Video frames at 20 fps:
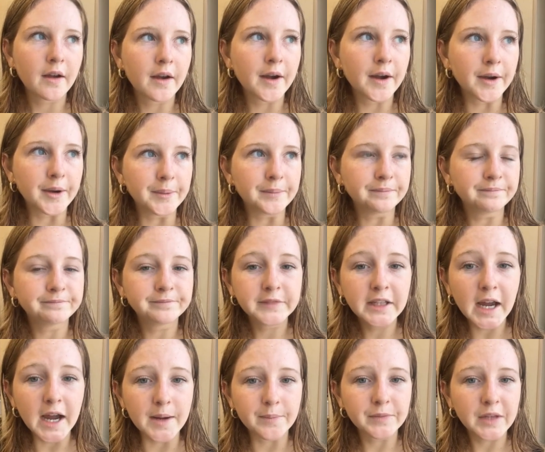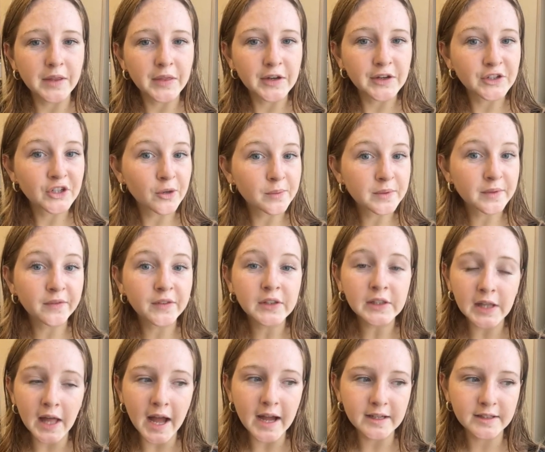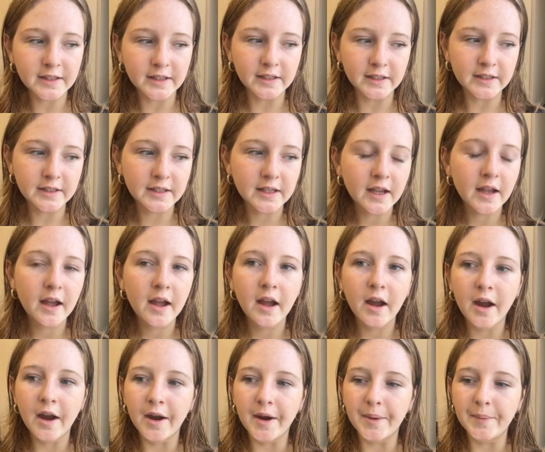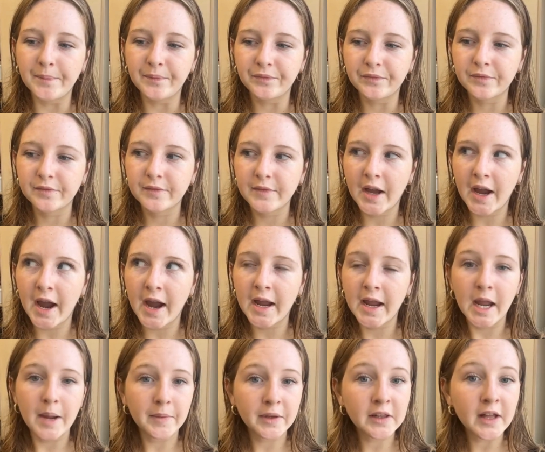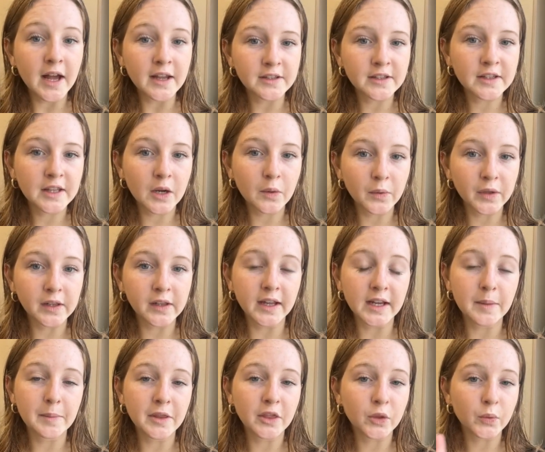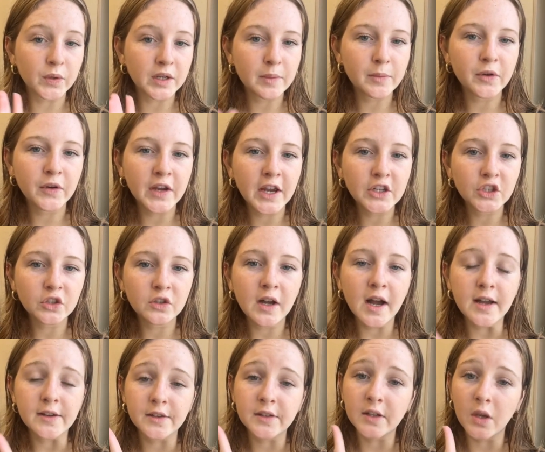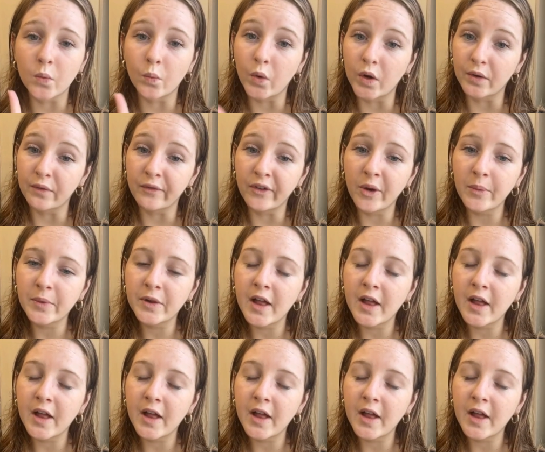And then in terms of classes, I am in classes that I really like. I'm in 3 communication classes and 1 film